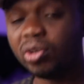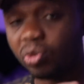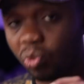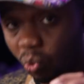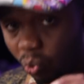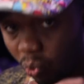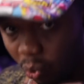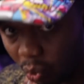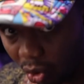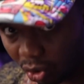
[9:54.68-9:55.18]
the
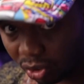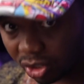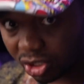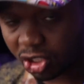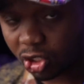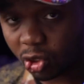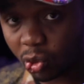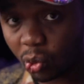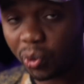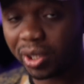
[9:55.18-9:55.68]

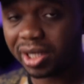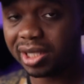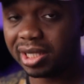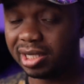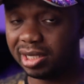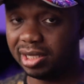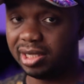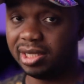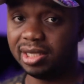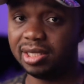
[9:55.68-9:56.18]
ones doing
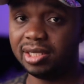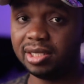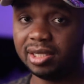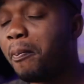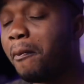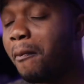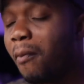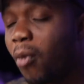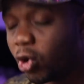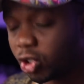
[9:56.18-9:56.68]
this.
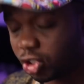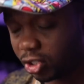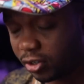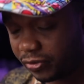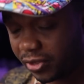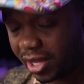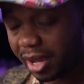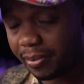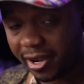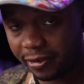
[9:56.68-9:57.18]
Most
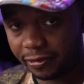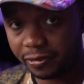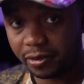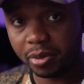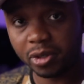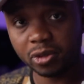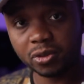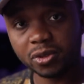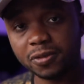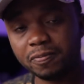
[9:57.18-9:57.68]
of them are
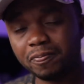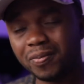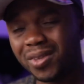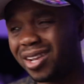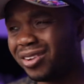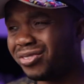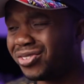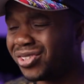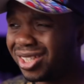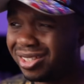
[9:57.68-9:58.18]
females.
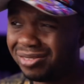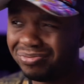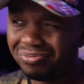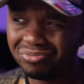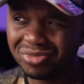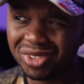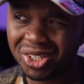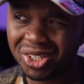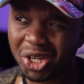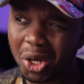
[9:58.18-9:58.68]
I've seen
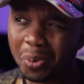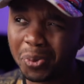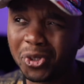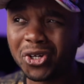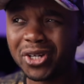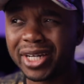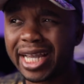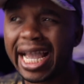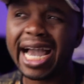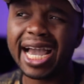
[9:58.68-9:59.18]
a
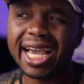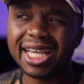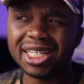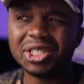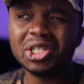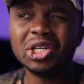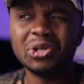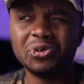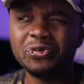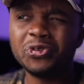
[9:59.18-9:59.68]
couple of guys,
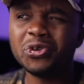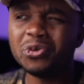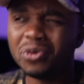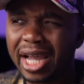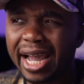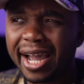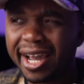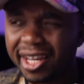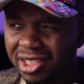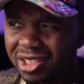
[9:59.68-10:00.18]
you know, a few
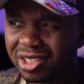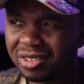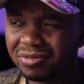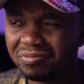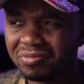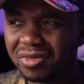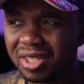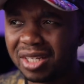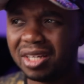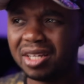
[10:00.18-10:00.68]
guys
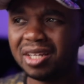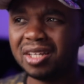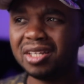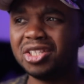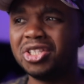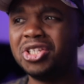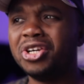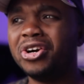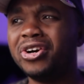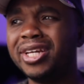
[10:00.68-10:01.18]

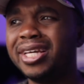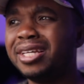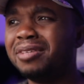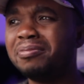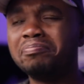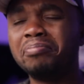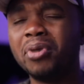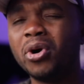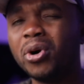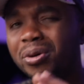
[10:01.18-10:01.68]
done it,
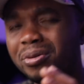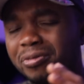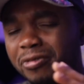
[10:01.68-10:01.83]
but